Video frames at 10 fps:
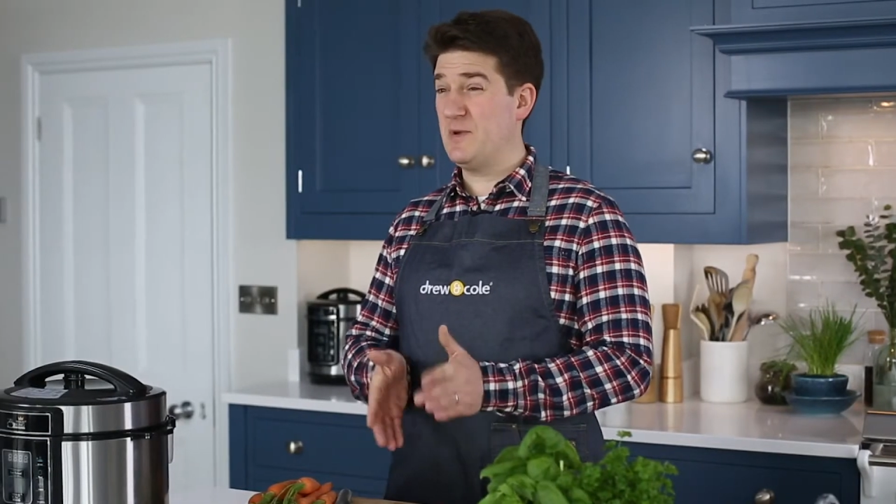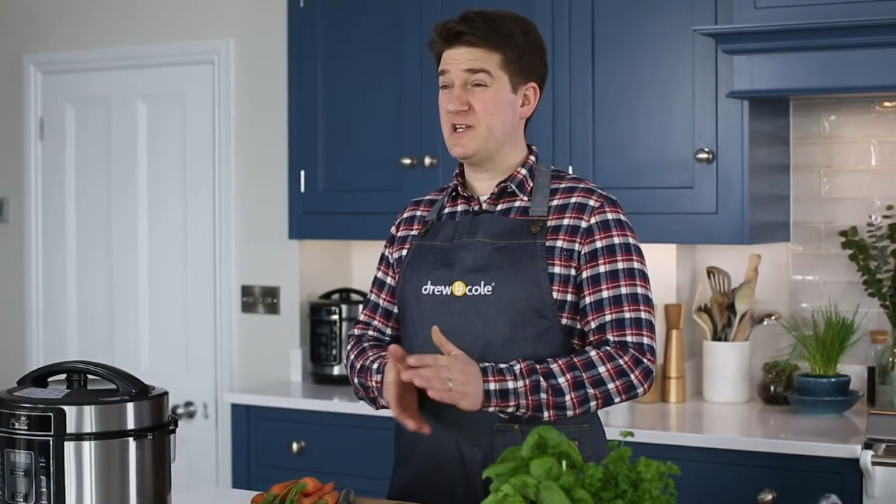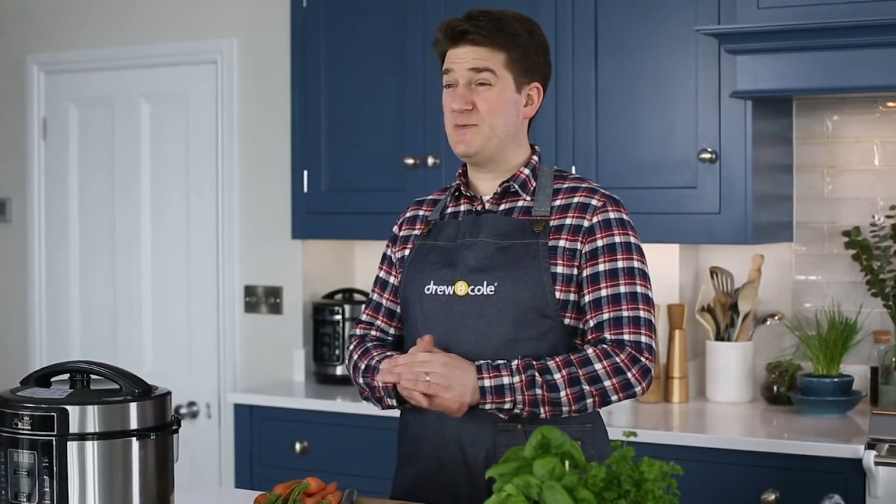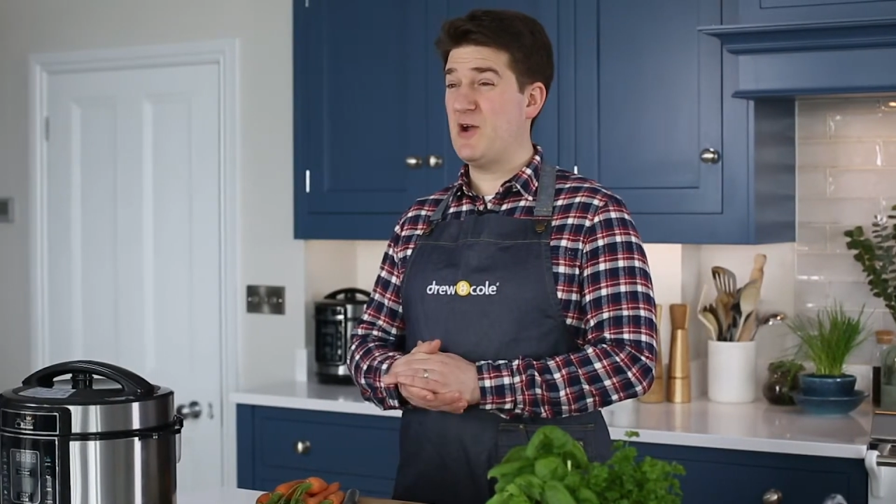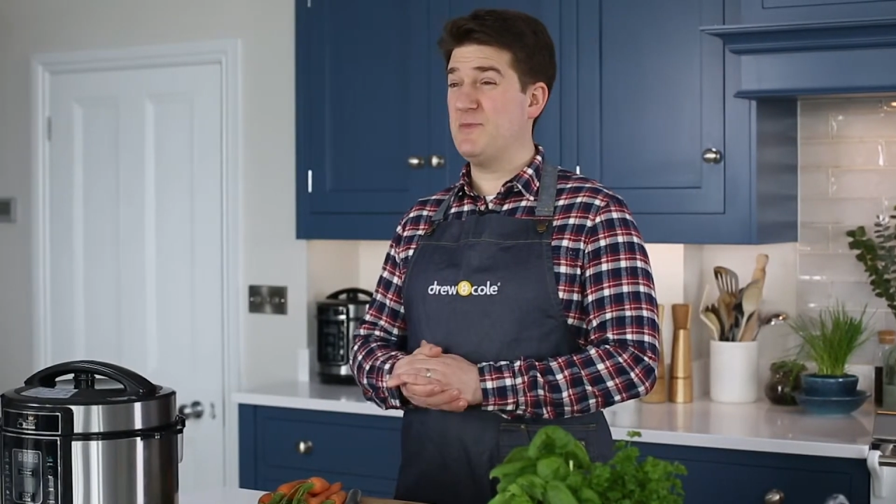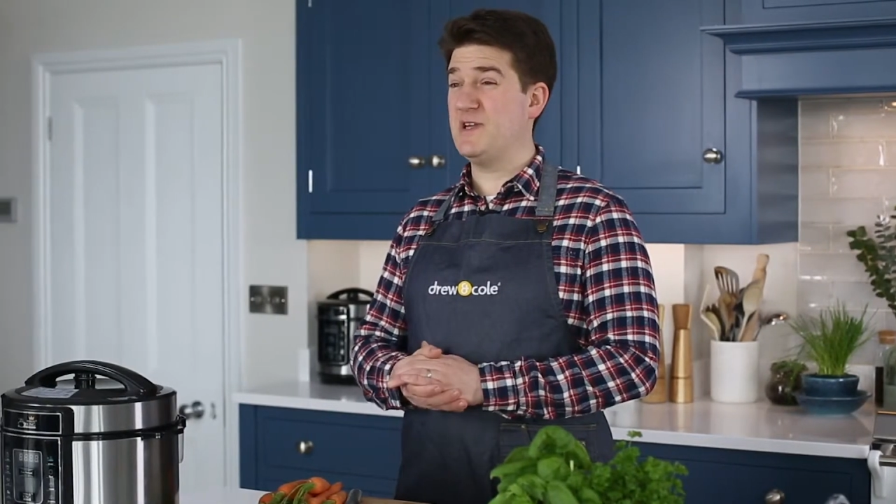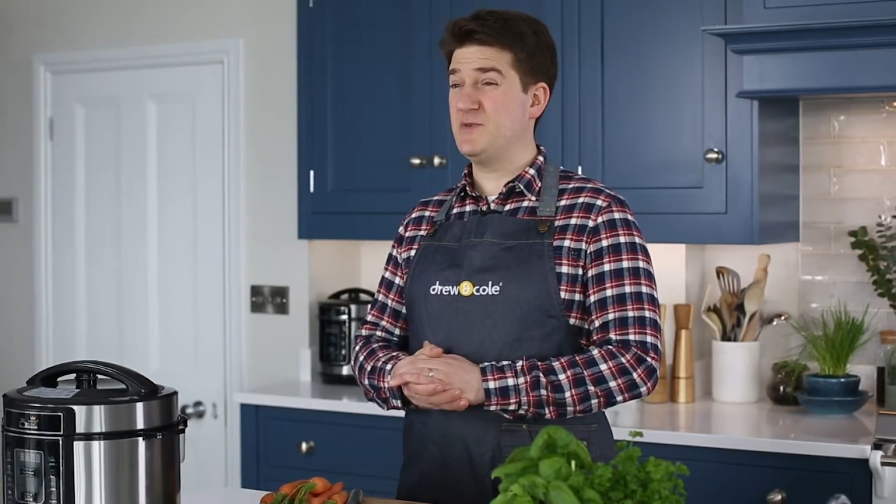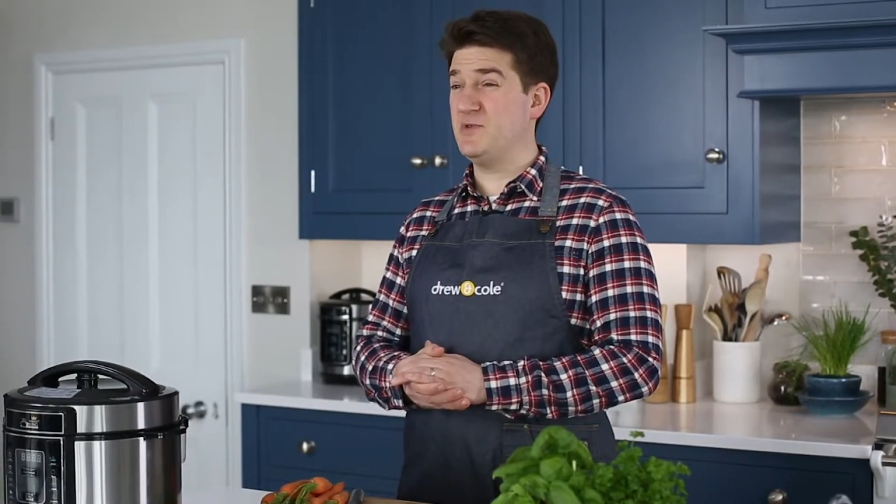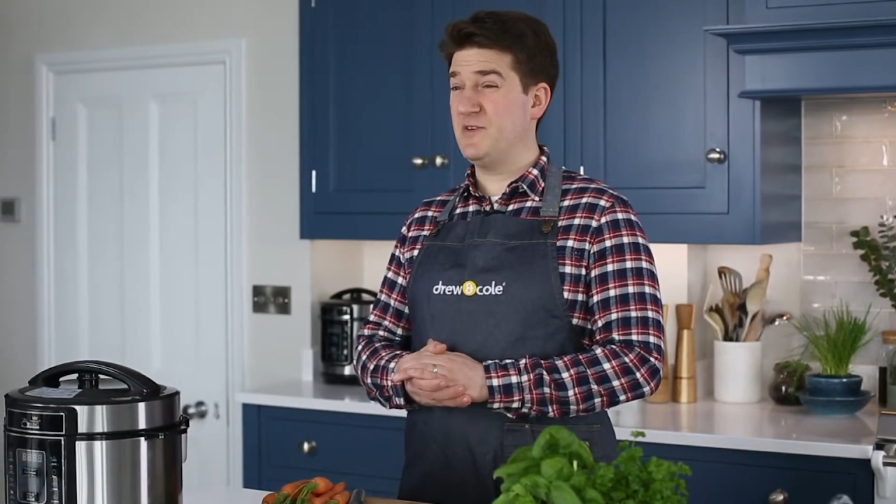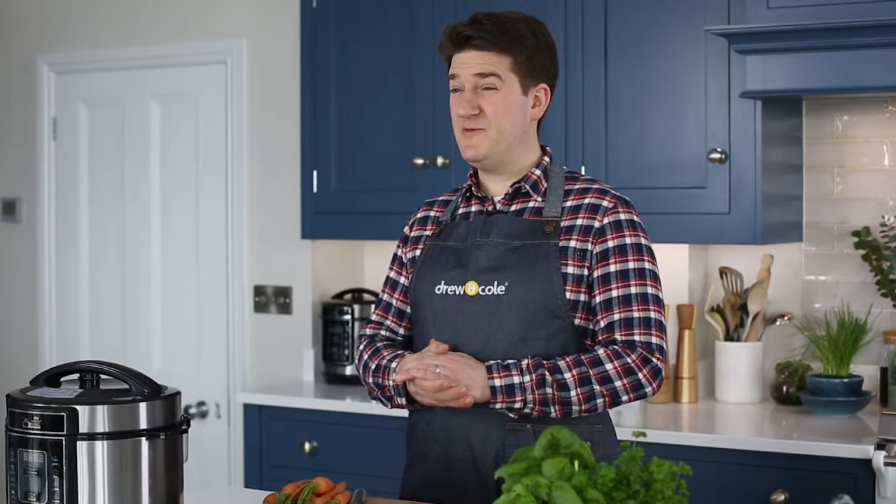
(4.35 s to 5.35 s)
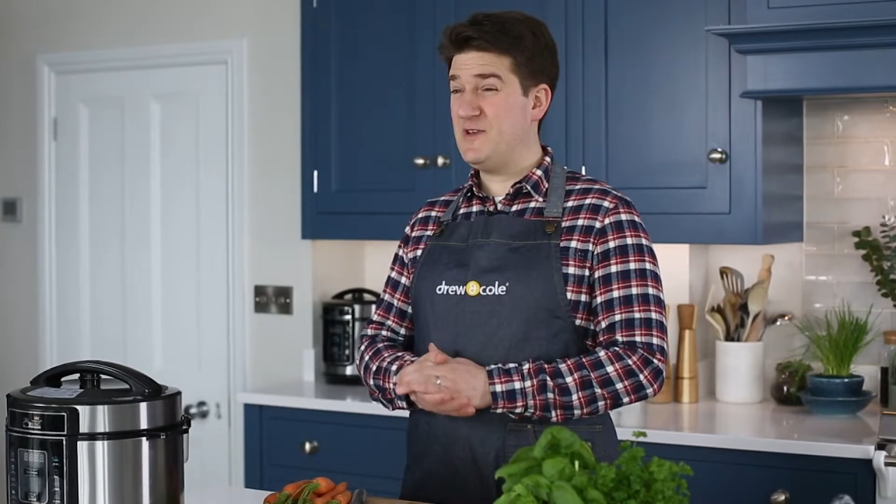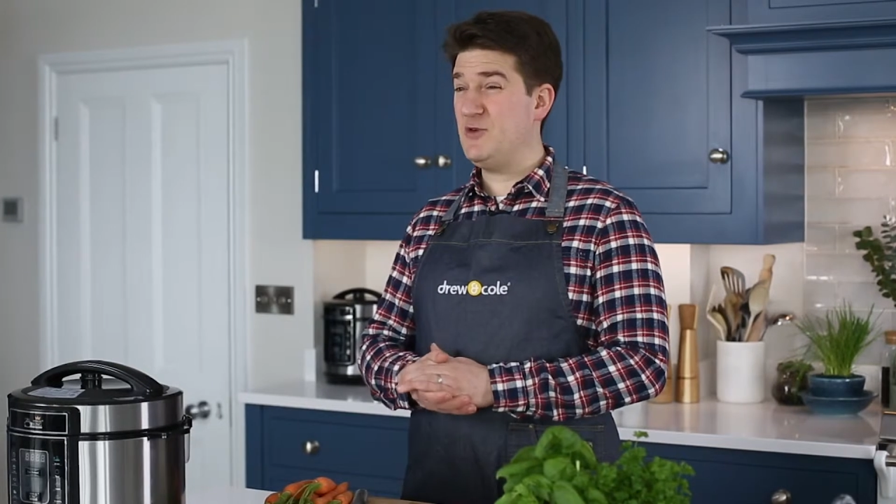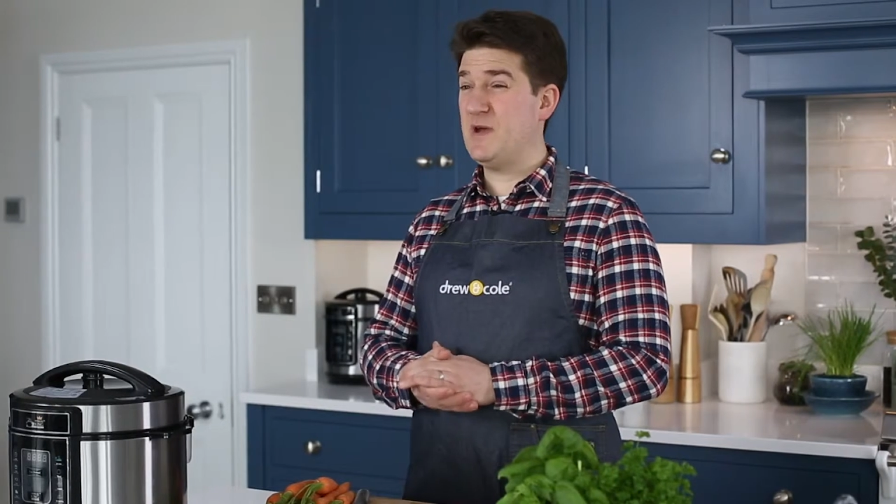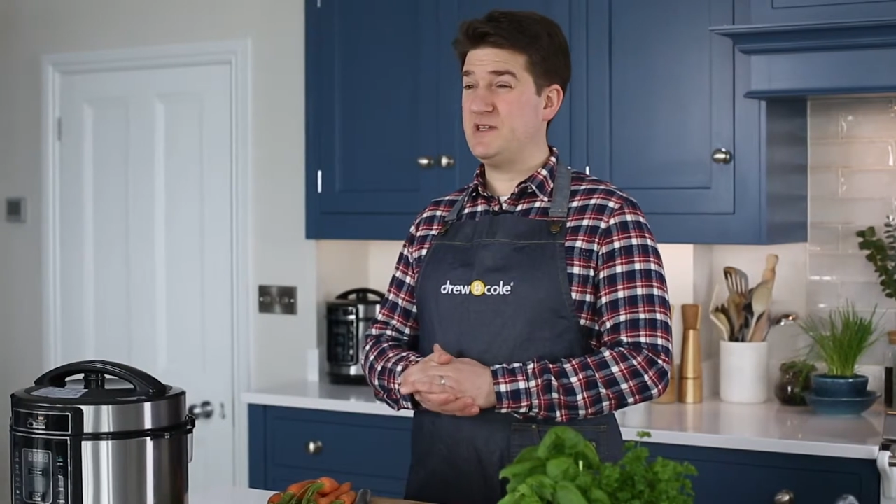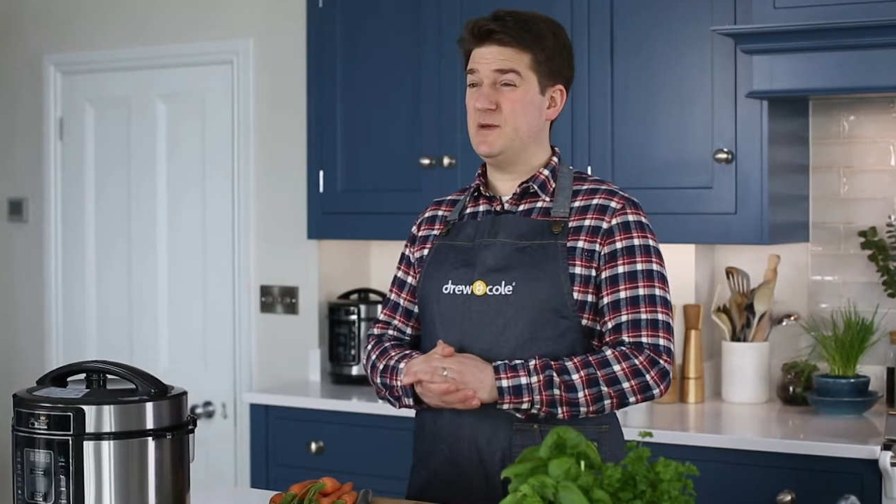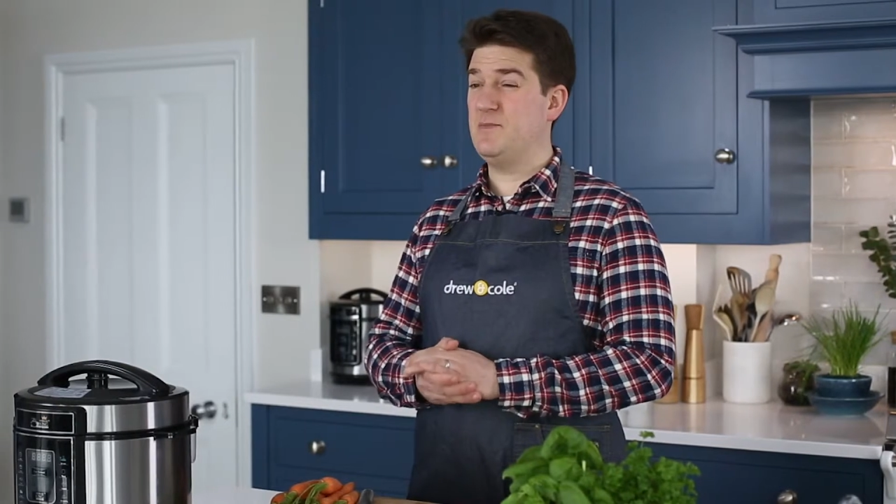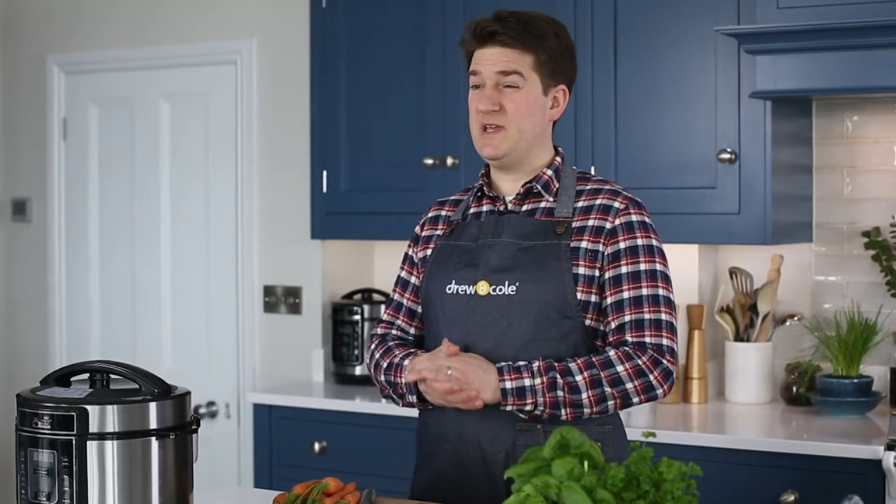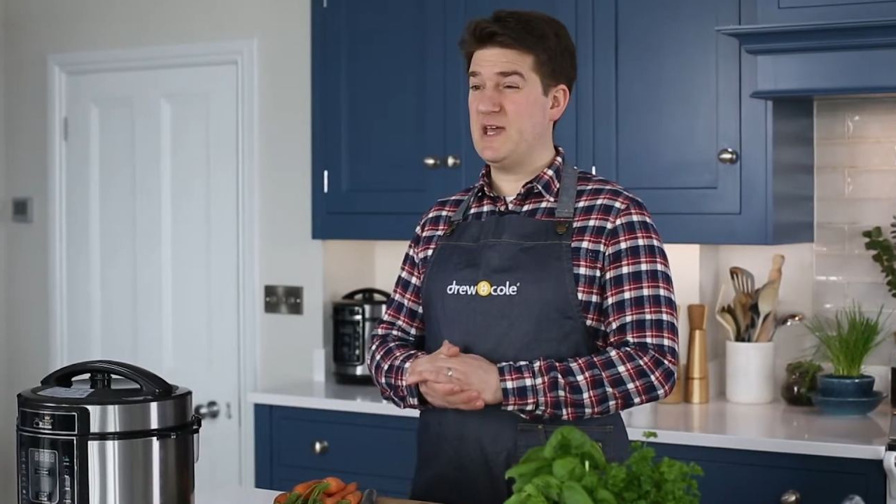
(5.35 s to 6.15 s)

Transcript: probably experimented with a few basic